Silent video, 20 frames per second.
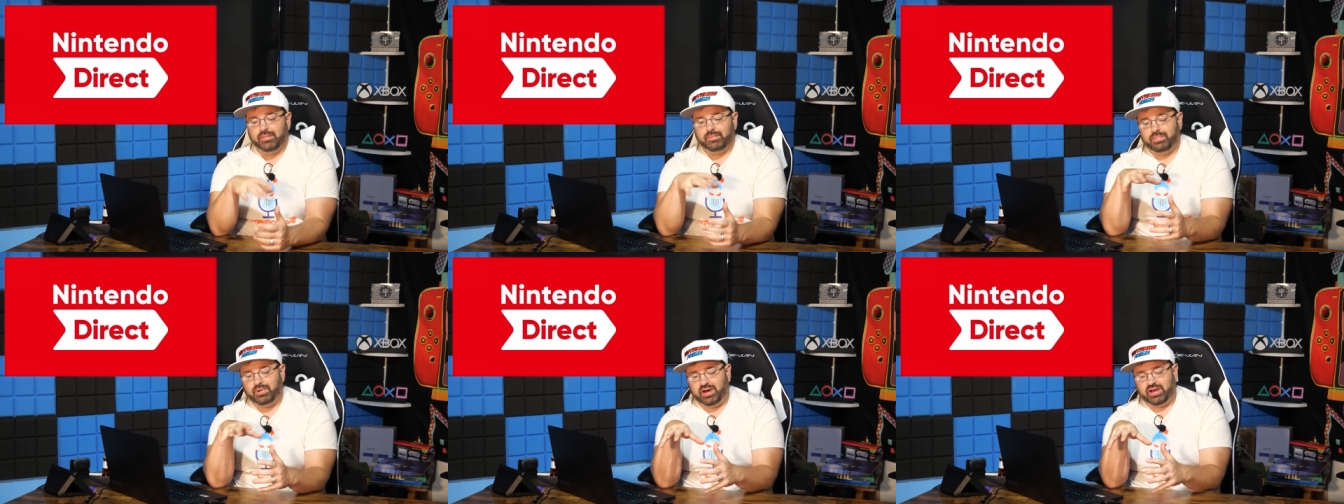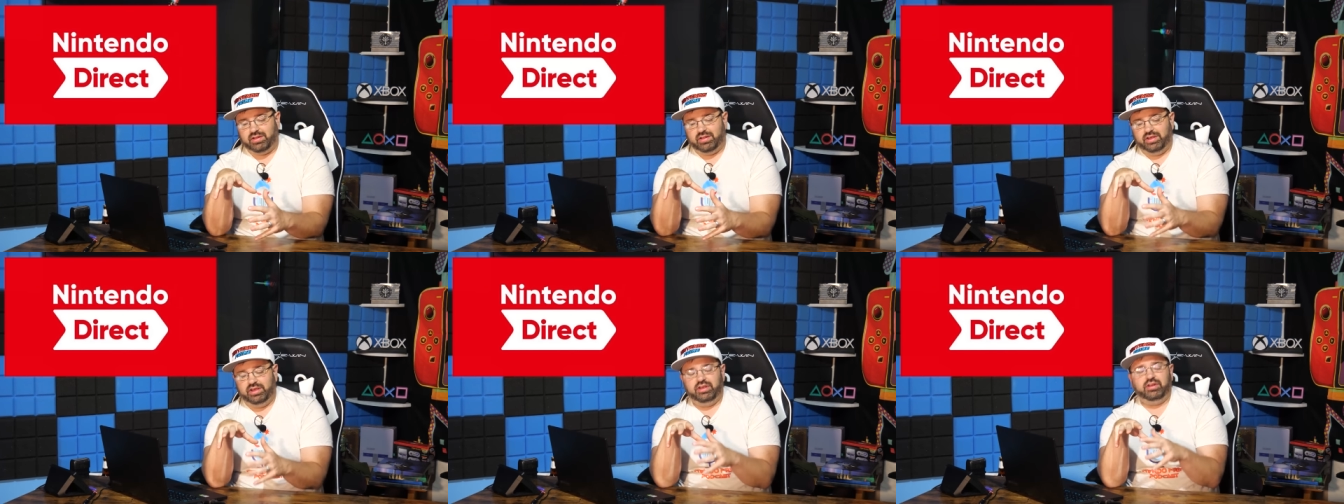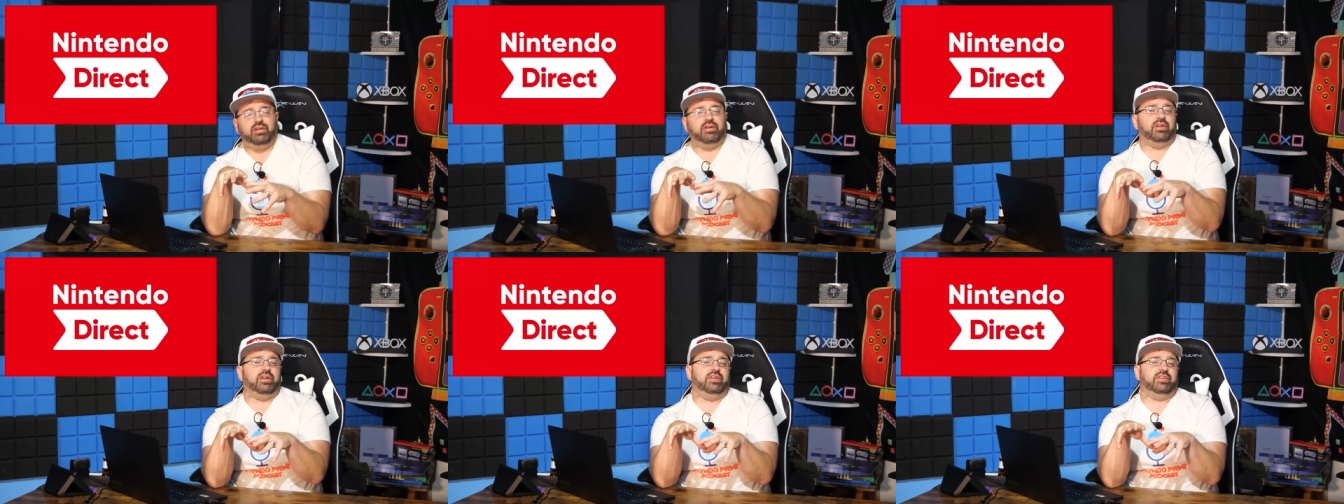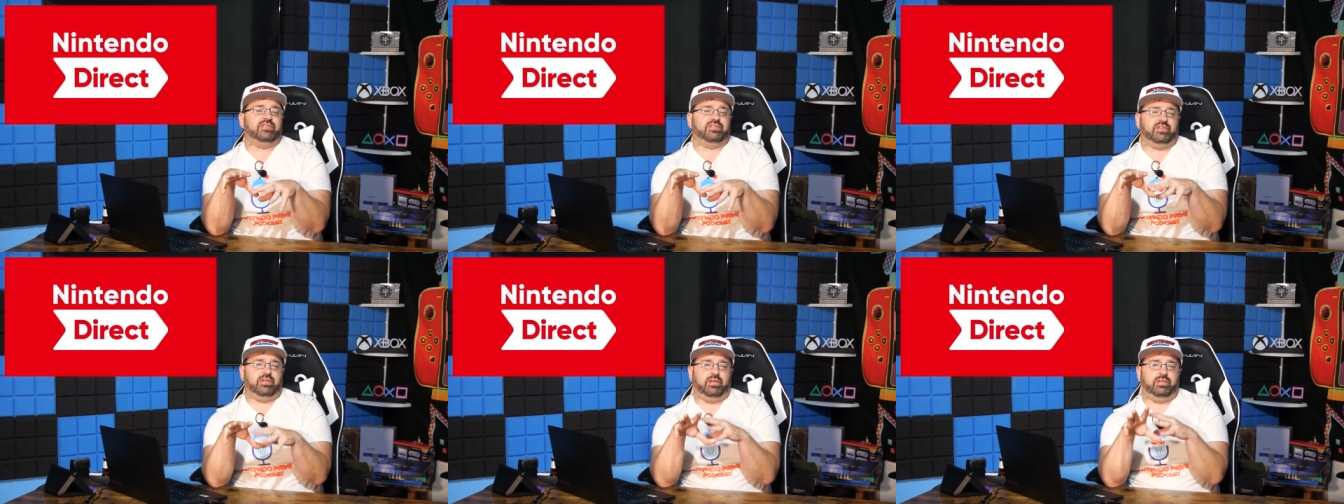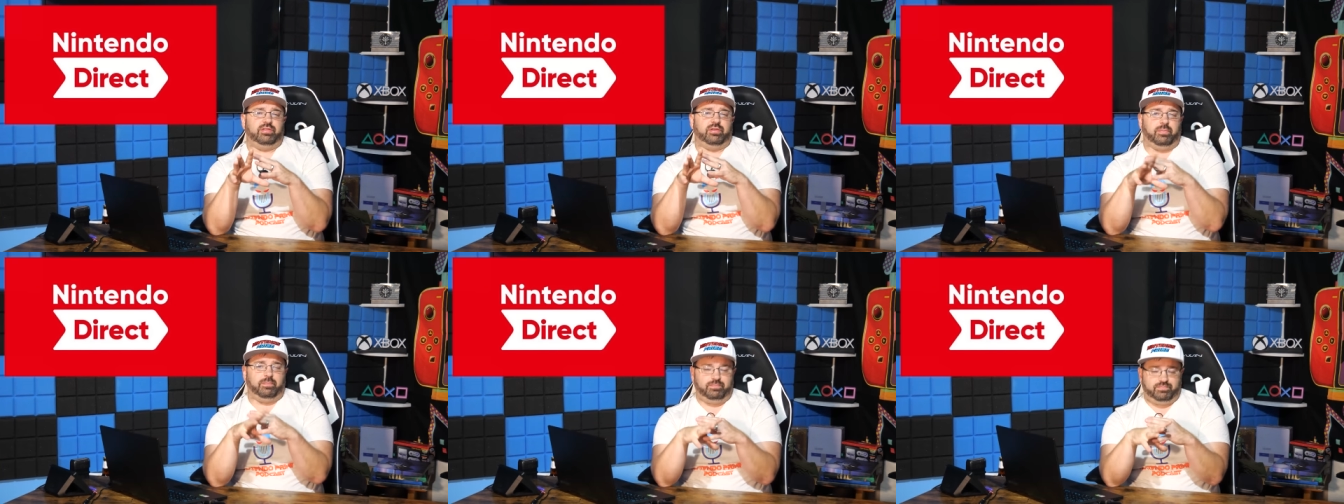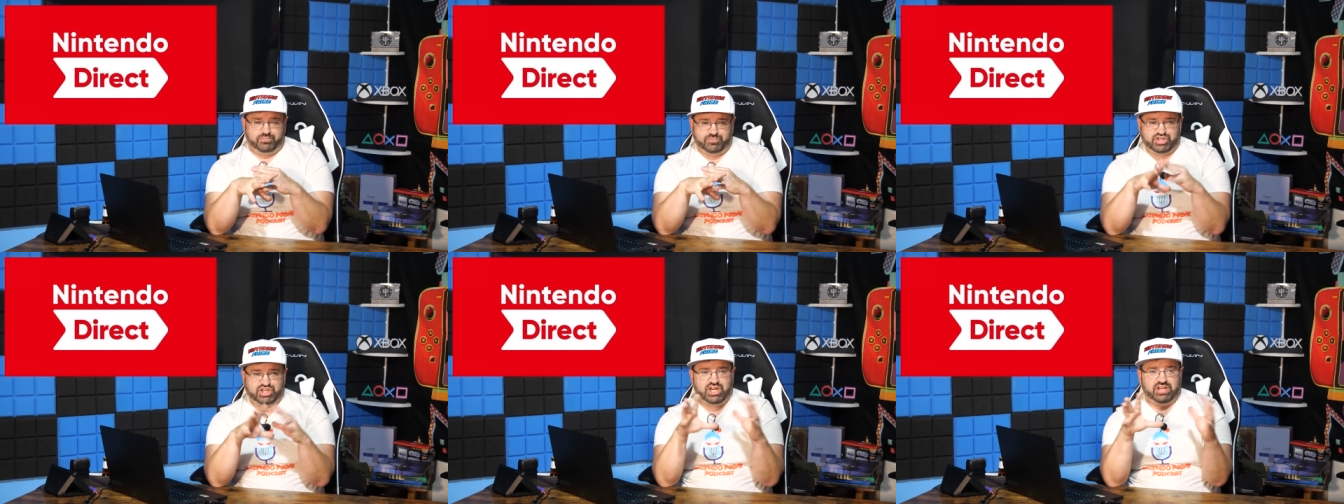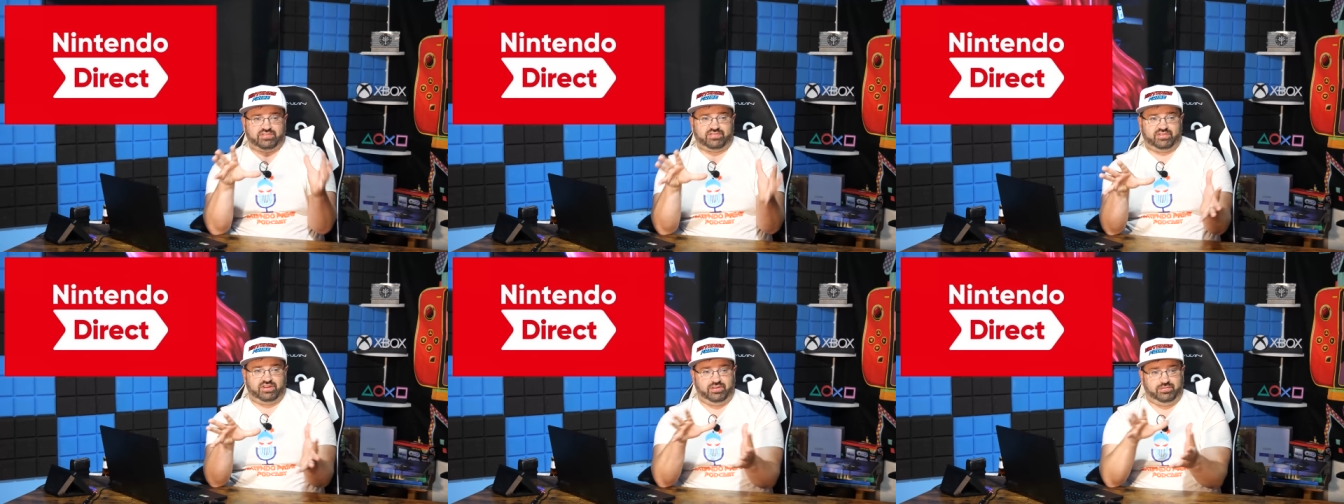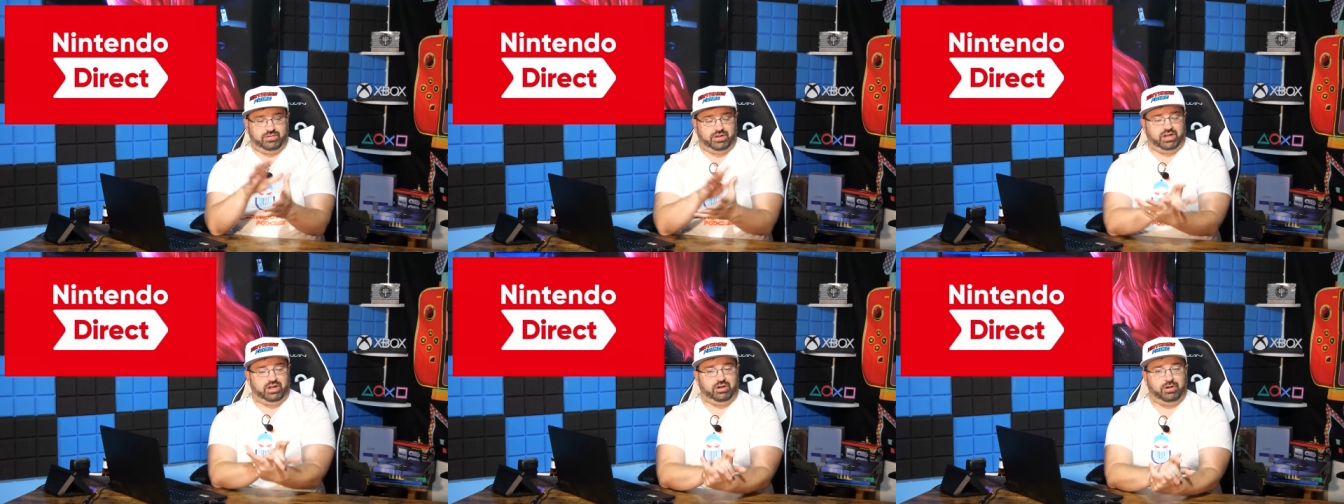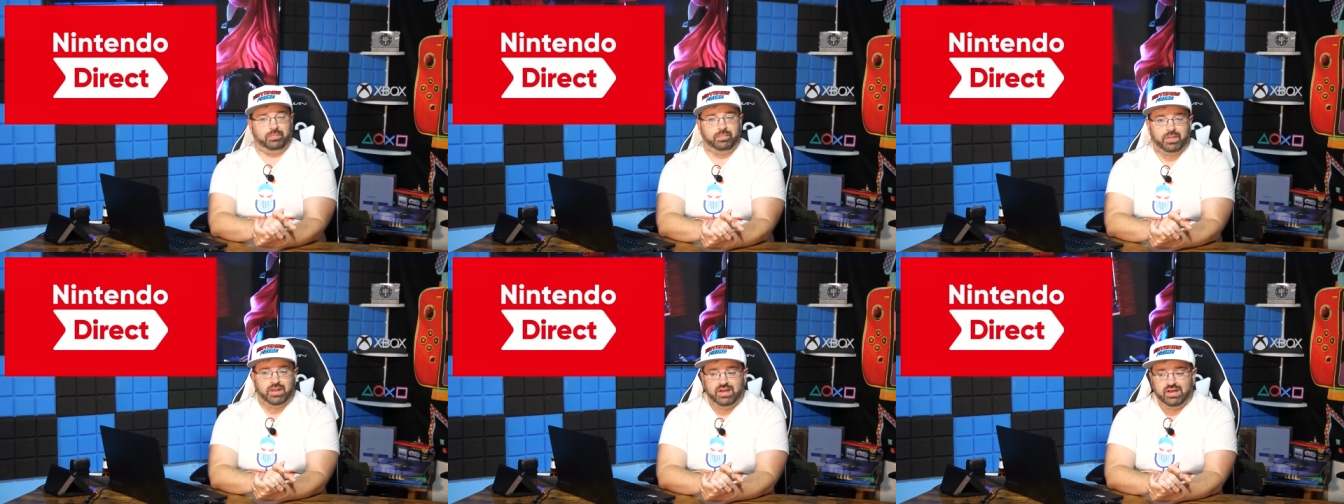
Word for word: But here is the gist of it here.